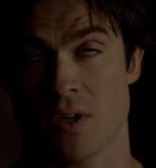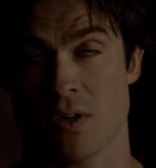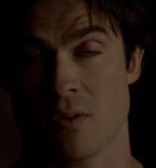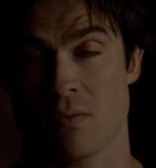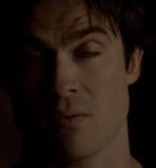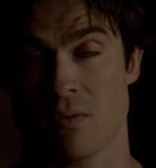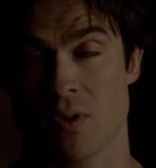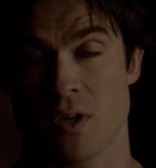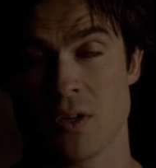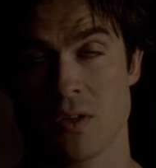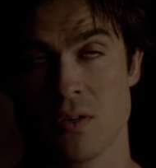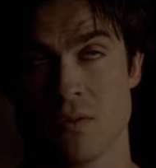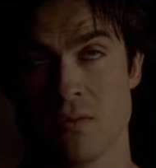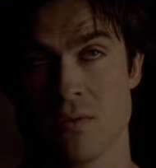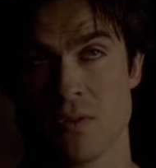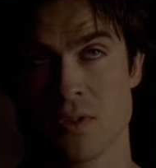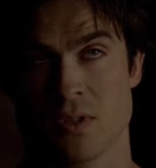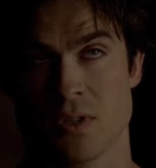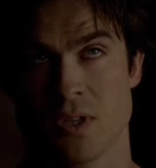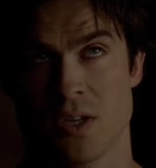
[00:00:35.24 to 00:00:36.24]
out why you
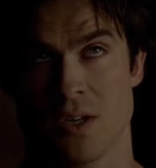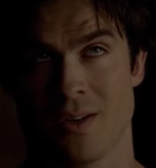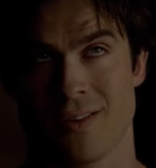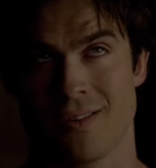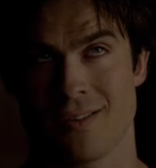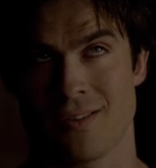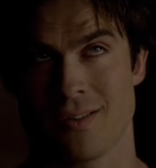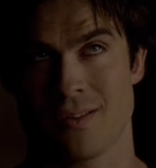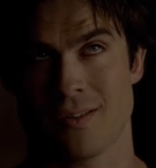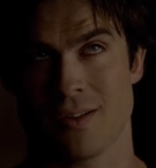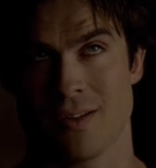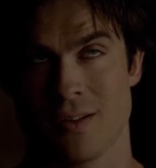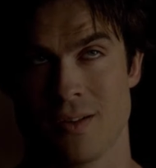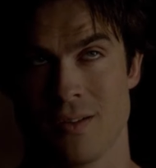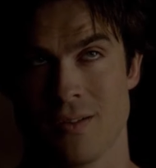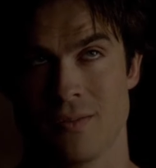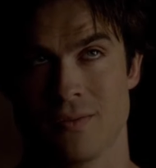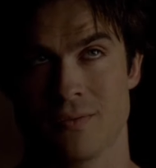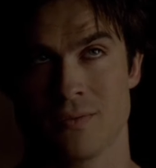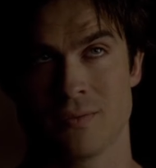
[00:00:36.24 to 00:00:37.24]
decided to tell